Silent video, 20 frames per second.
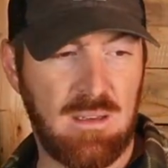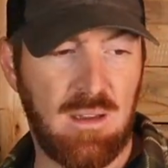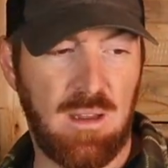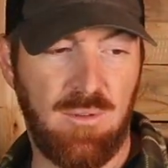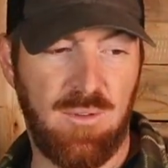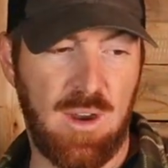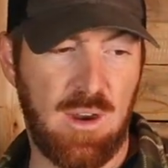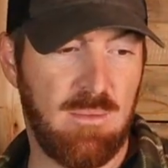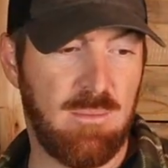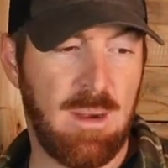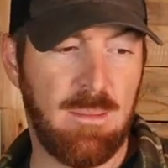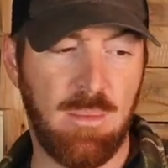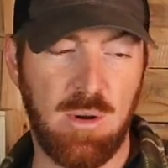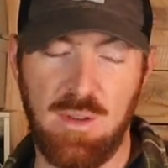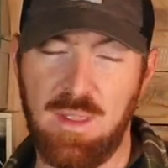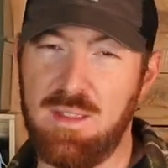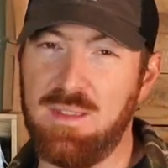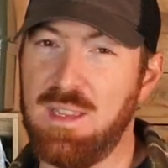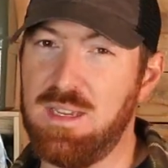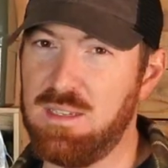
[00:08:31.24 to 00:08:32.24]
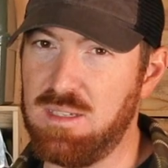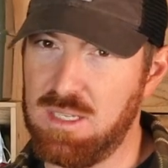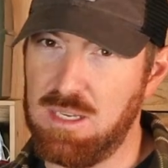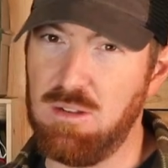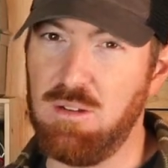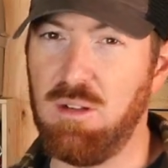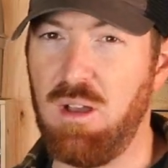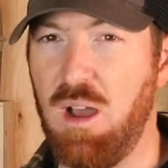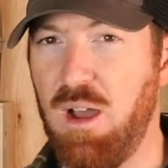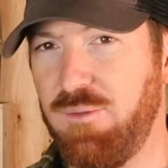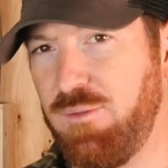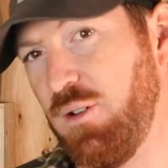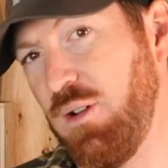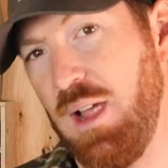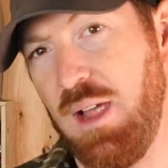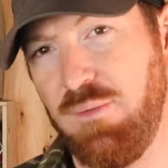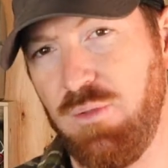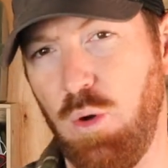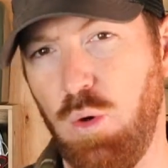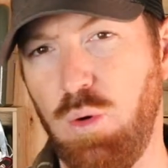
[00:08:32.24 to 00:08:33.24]
if I remember that they still offer.
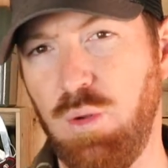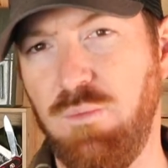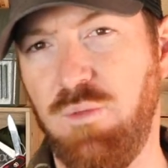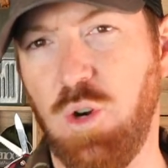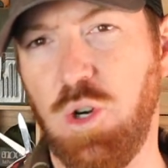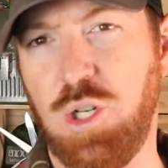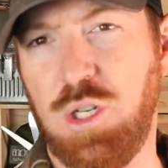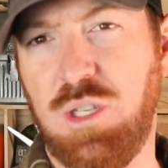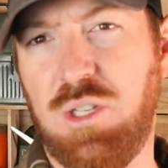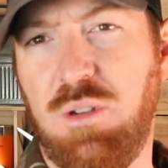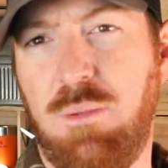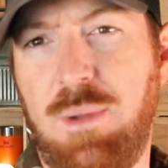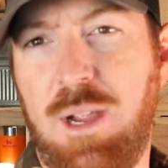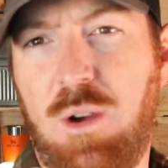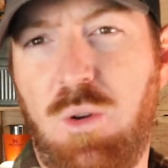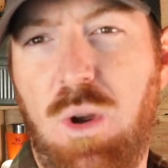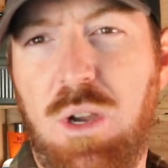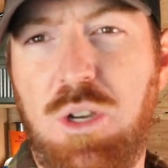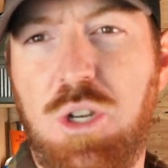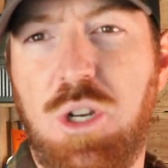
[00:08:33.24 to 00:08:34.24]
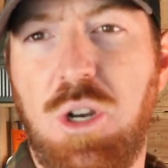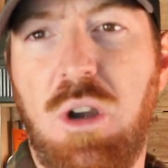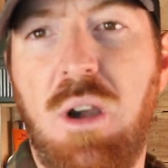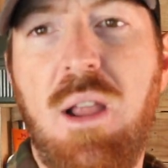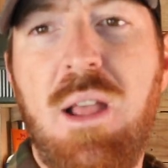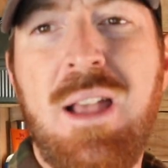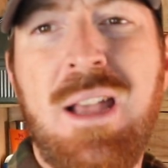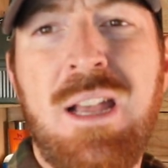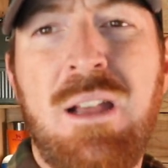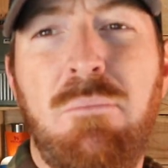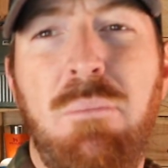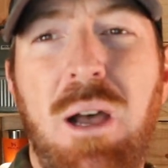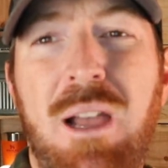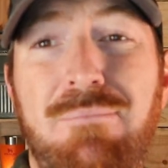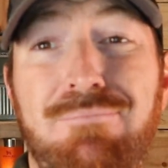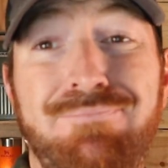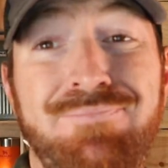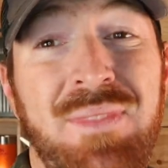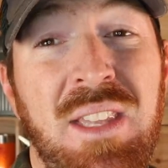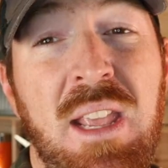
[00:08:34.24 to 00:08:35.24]
I have the old version, so I'm not quite sure.
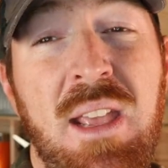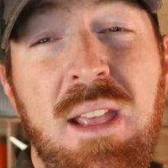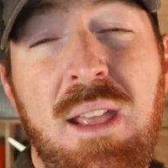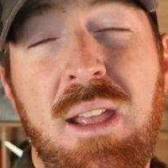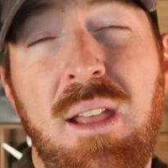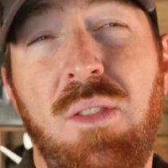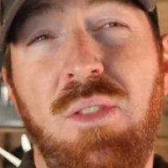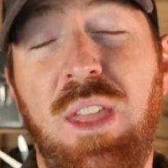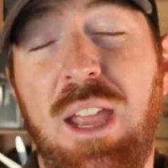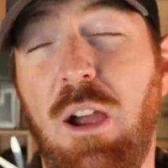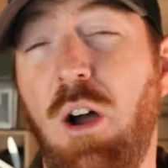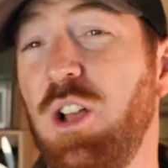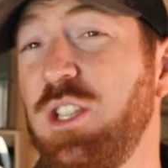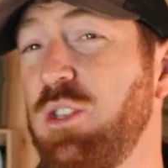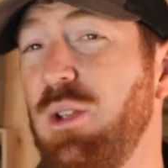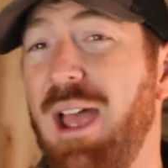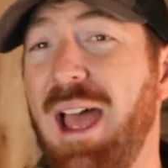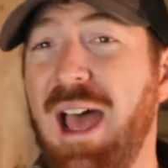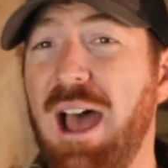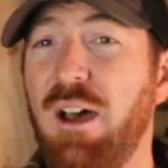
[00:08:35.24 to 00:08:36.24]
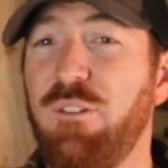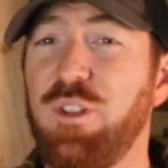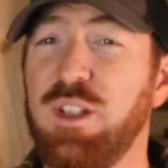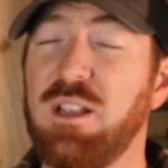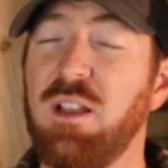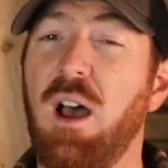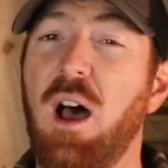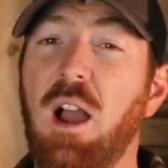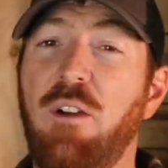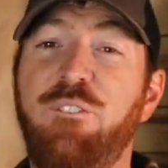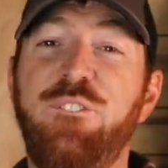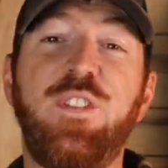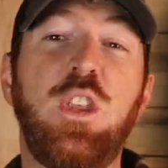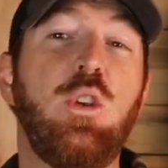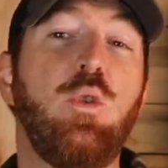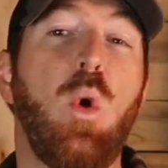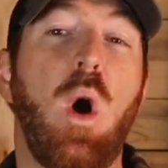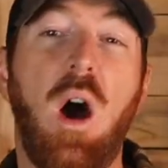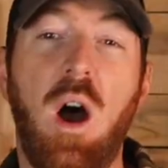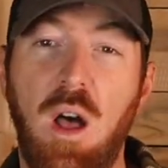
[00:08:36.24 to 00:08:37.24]
But they also have a
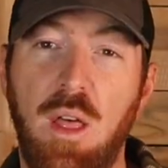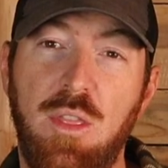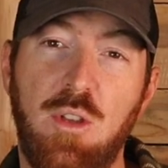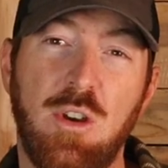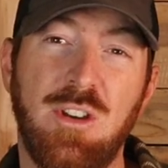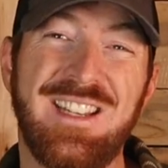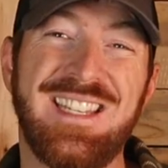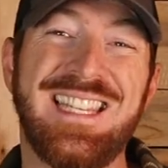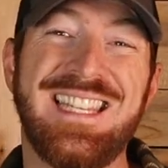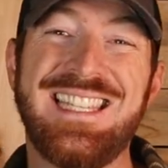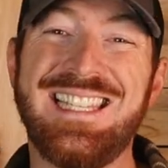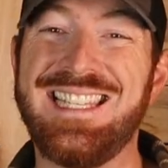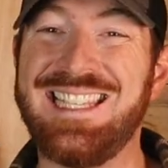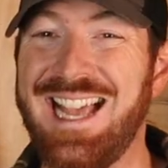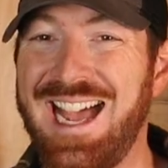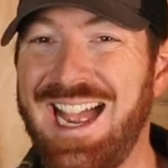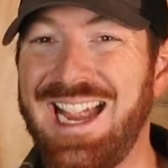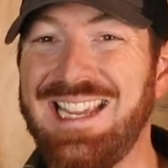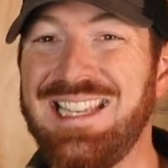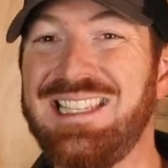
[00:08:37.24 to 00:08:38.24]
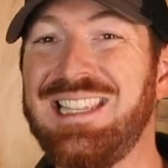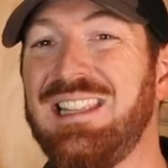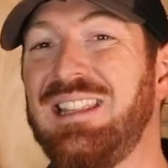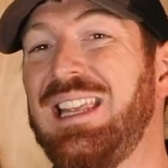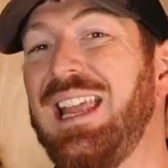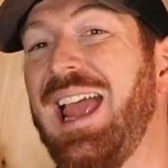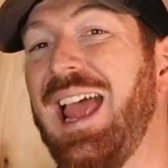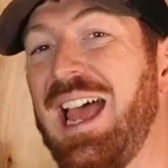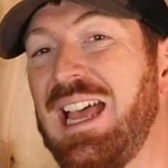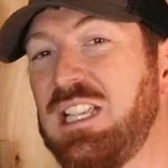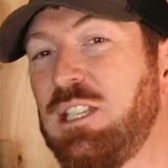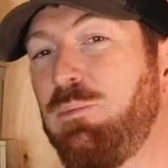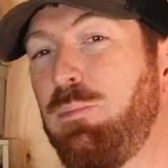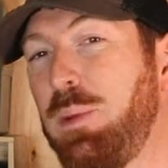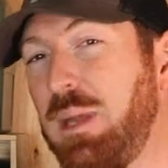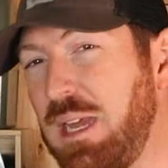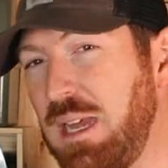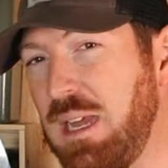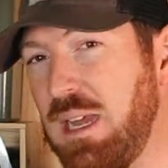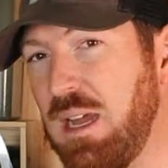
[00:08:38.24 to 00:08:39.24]
few other designs in the
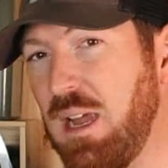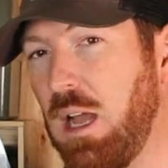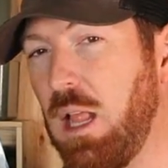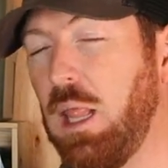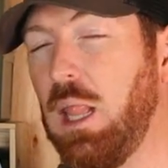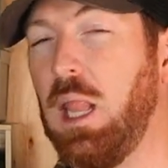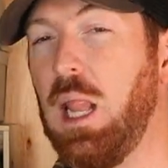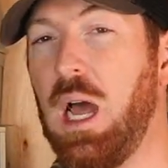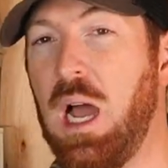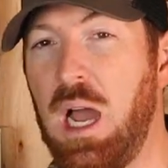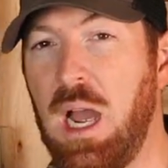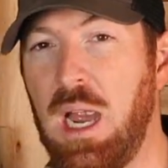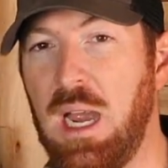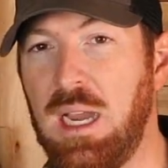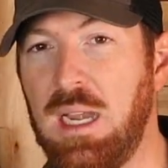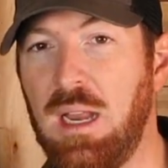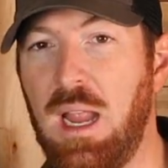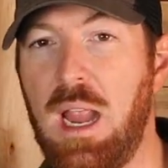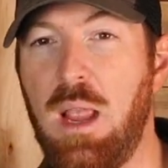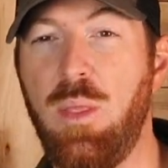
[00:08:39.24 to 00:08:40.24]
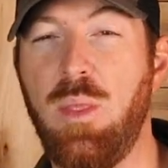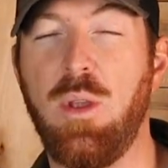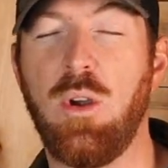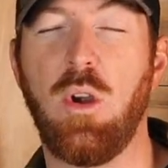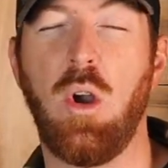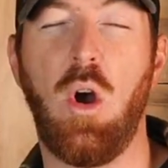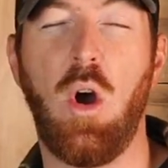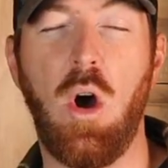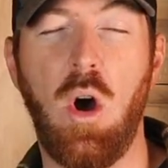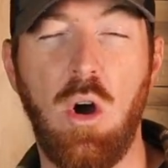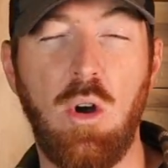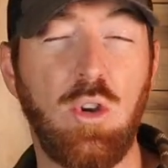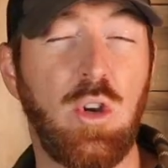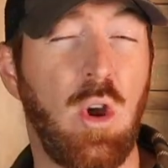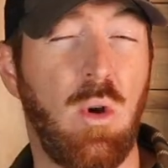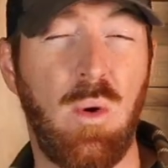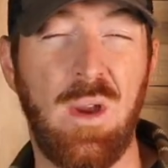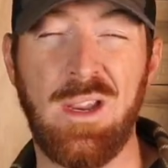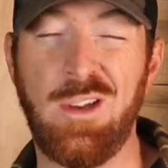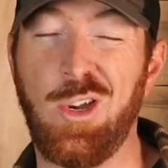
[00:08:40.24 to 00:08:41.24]
SP line, and they're all
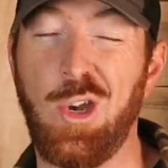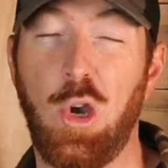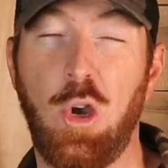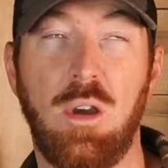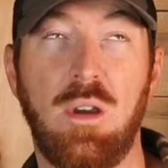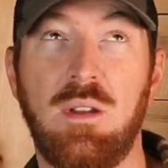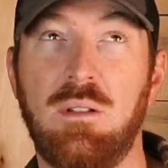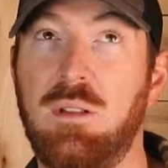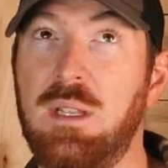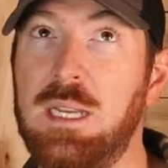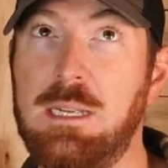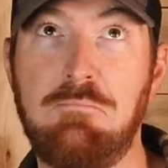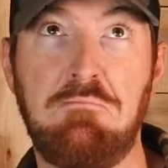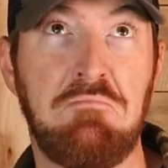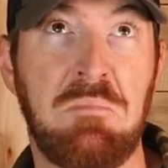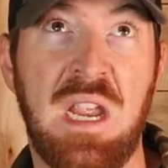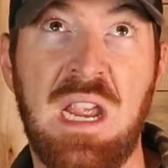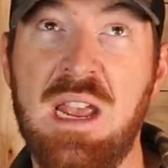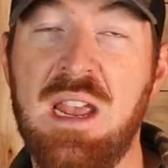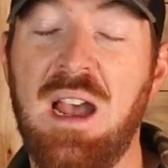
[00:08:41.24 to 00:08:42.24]
going currently,